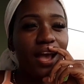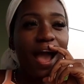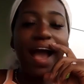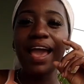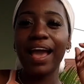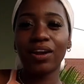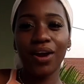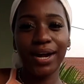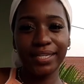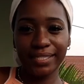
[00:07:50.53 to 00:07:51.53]
I had a
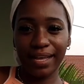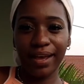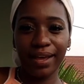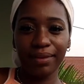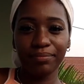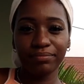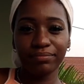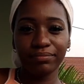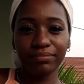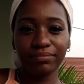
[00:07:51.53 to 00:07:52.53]
hard time.
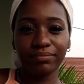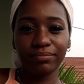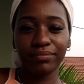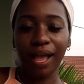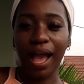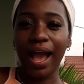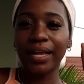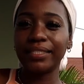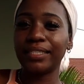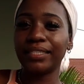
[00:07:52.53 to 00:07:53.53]

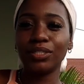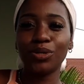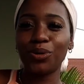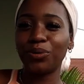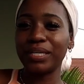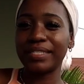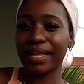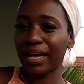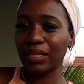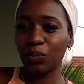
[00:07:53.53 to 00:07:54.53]
I didn't know
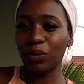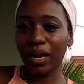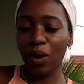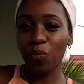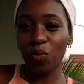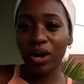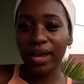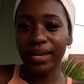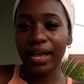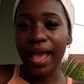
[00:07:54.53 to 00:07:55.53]
exactly what I
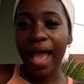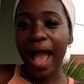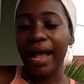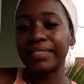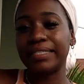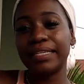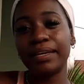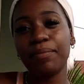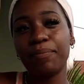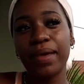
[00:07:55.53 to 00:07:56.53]
want. I
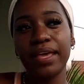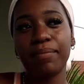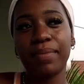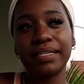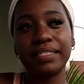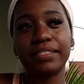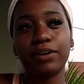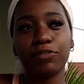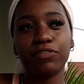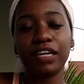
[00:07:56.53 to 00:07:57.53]
didn't make
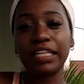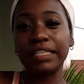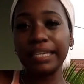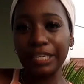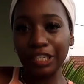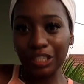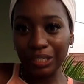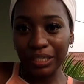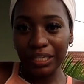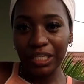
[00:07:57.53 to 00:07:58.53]
myself
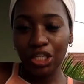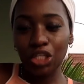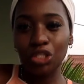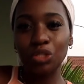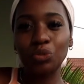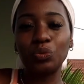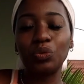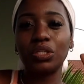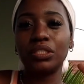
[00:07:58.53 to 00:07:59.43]
clear to the